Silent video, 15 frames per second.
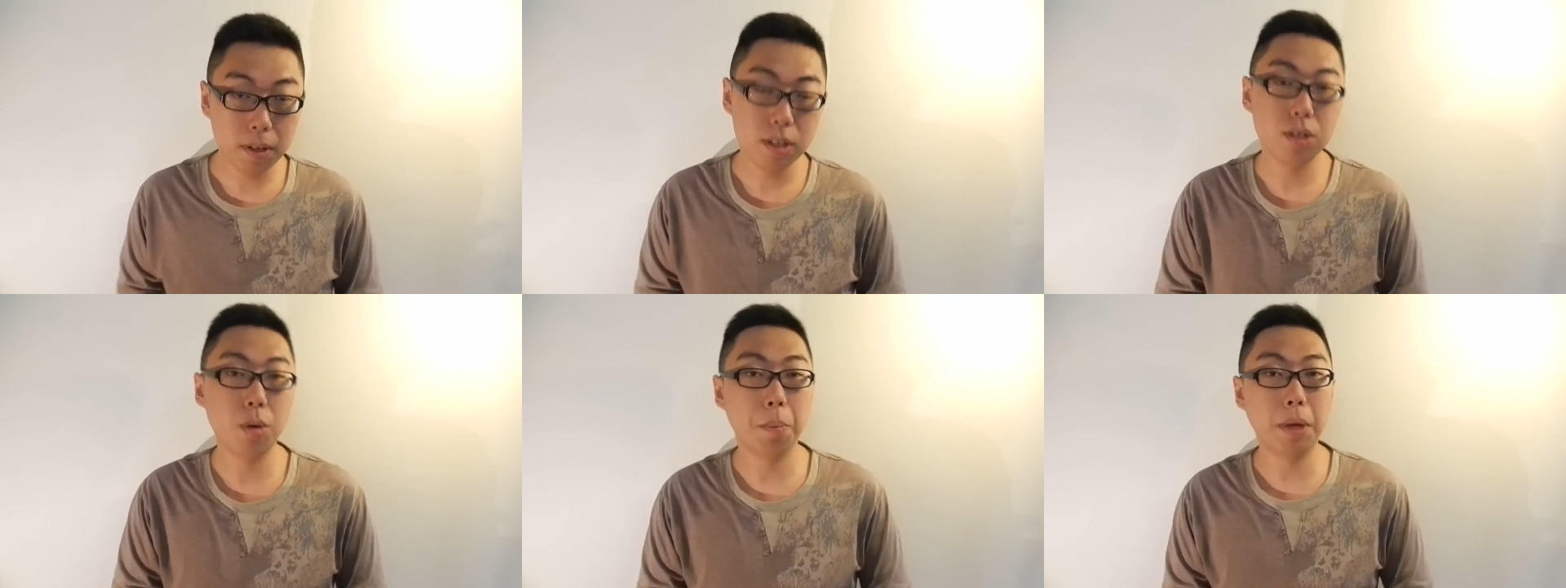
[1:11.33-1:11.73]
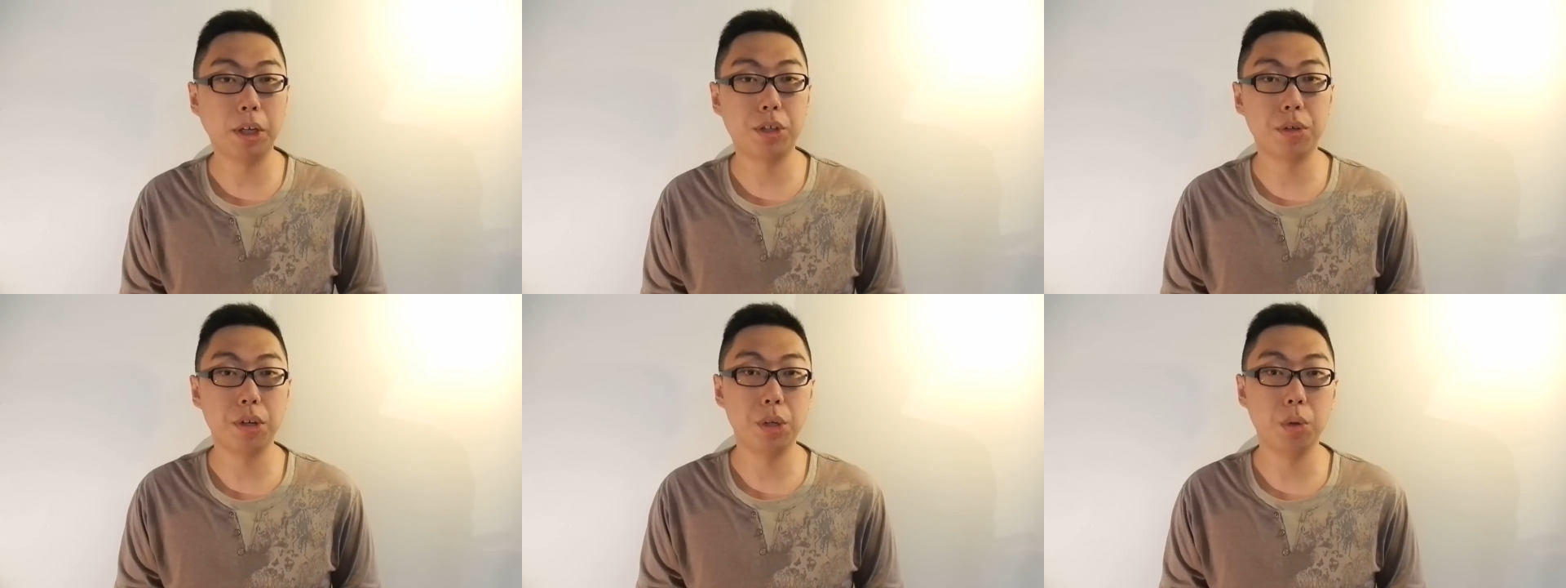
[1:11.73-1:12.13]
So make
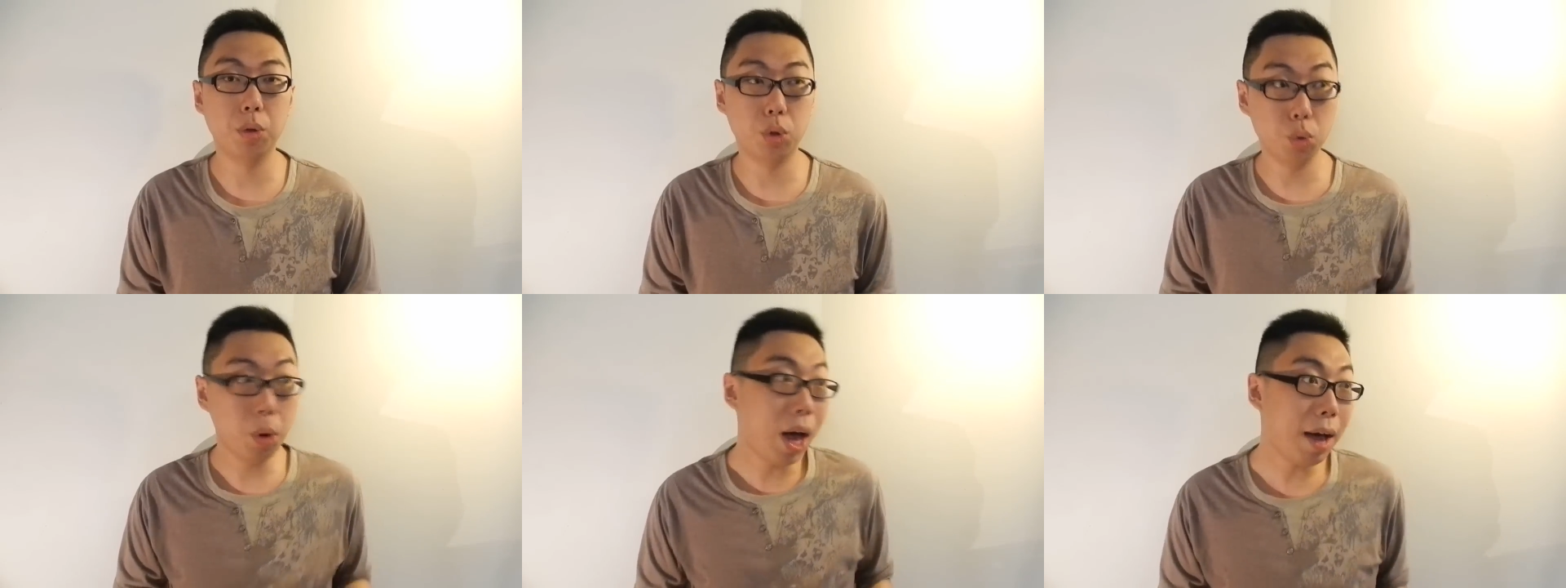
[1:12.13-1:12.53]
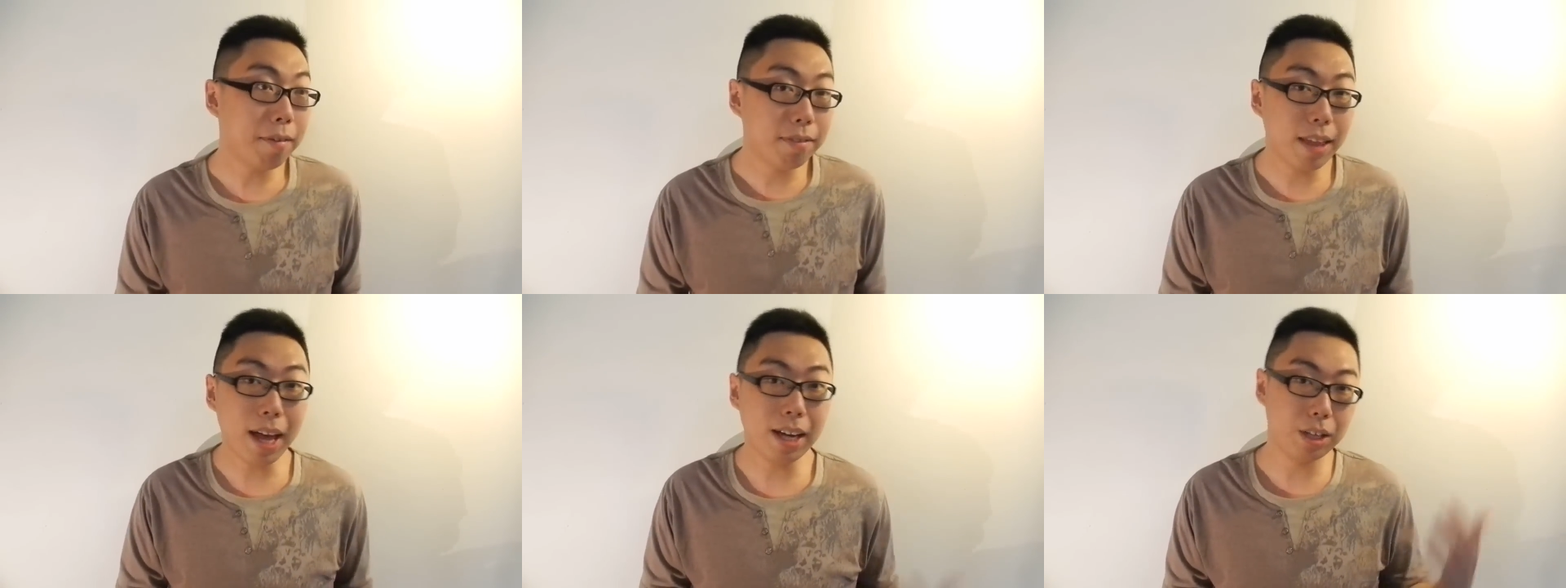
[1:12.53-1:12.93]
sure you do
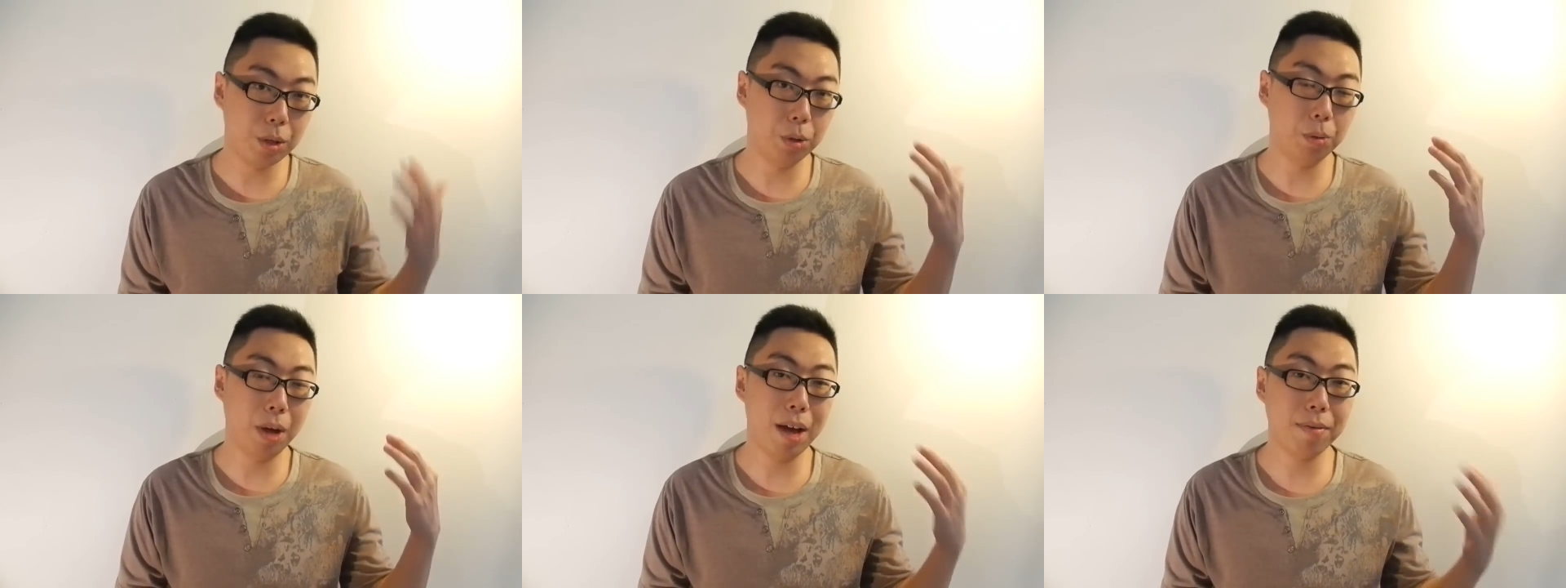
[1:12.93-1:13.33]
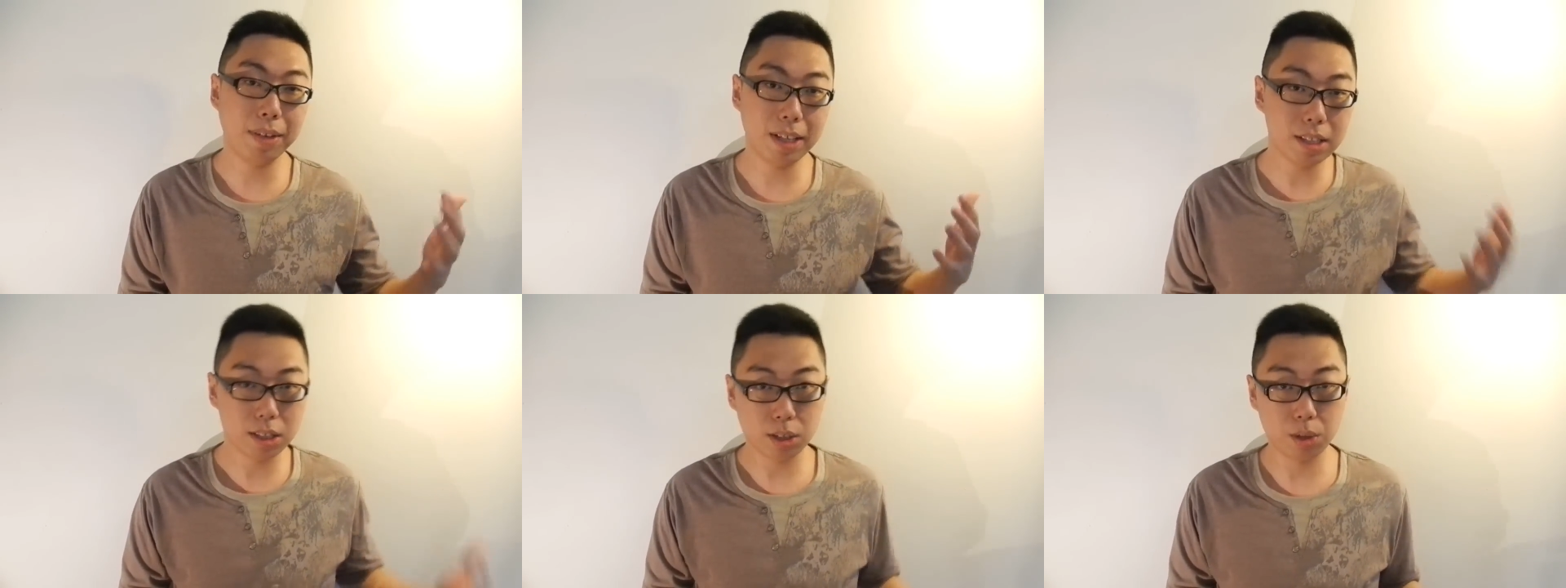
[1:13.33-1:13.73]
have that, you do have
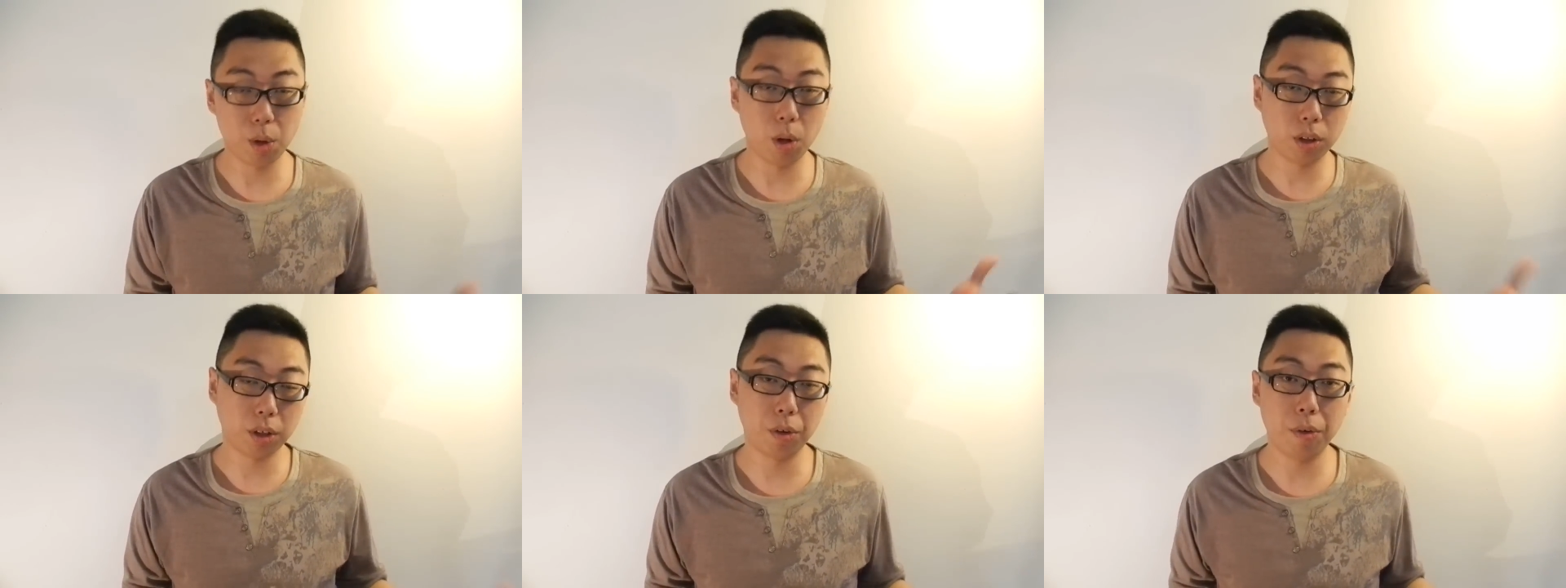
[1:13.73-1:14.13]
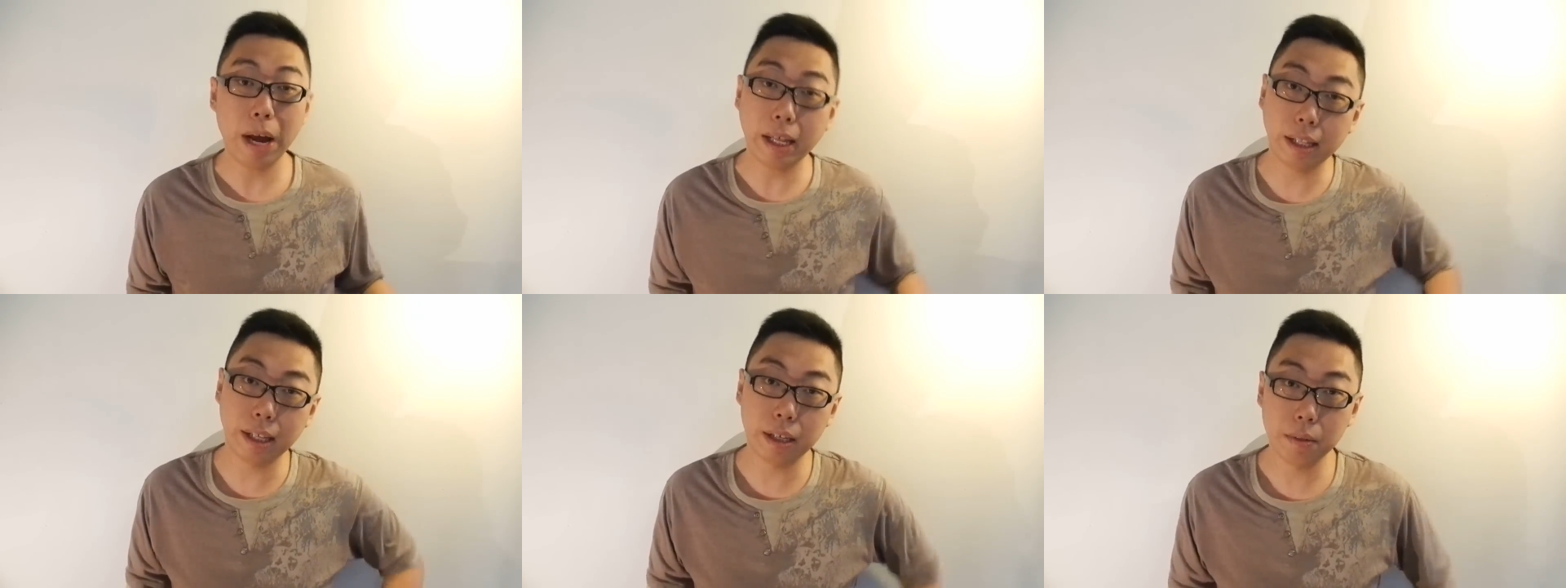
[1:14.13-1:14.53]
it installed
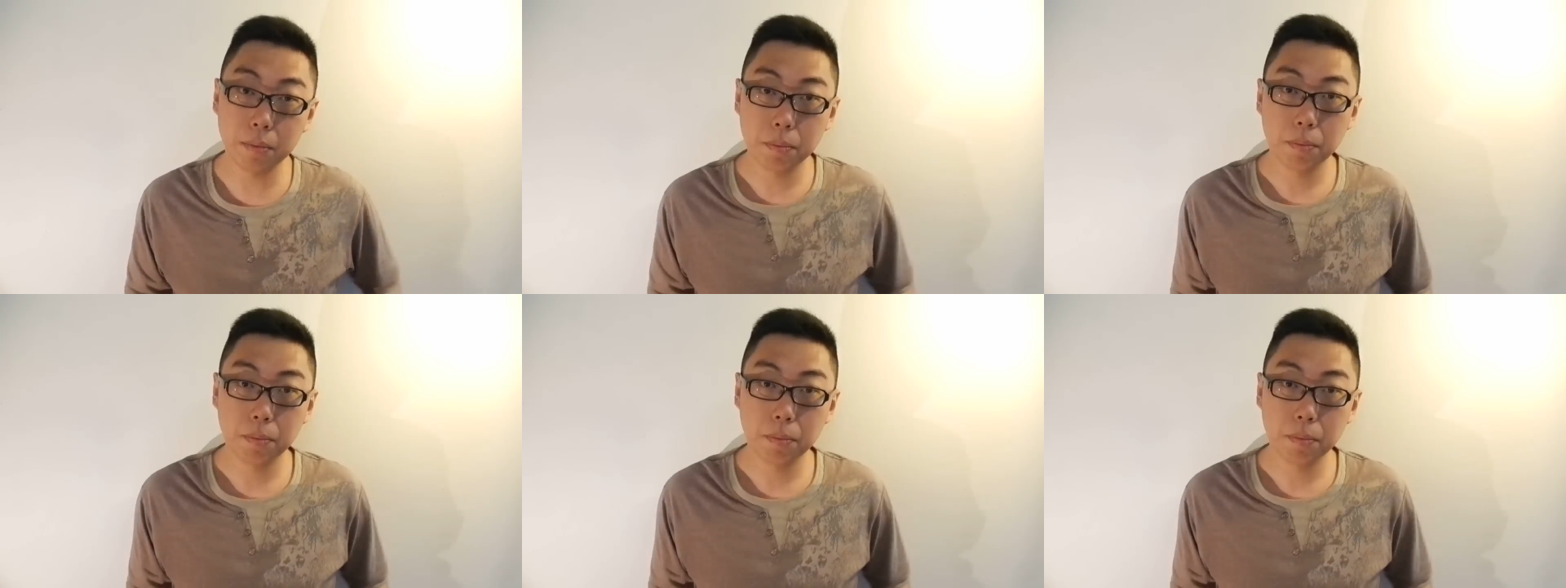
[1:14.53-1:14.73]
correctly.